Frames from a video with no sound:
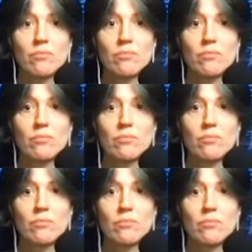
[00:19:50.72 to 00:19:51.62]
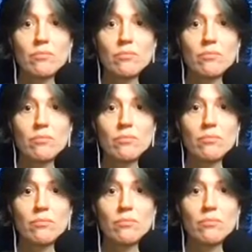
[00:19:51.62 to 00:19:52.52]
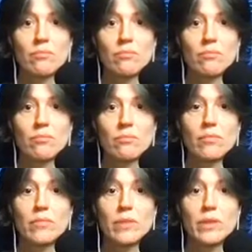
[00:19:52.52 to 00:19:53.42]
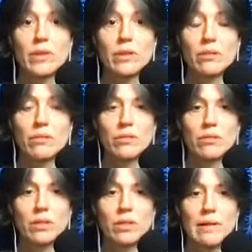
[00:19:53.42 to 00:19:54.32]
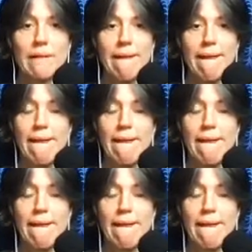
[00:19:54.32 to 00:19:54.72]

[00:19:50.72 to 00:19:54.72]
The person shown says nothing.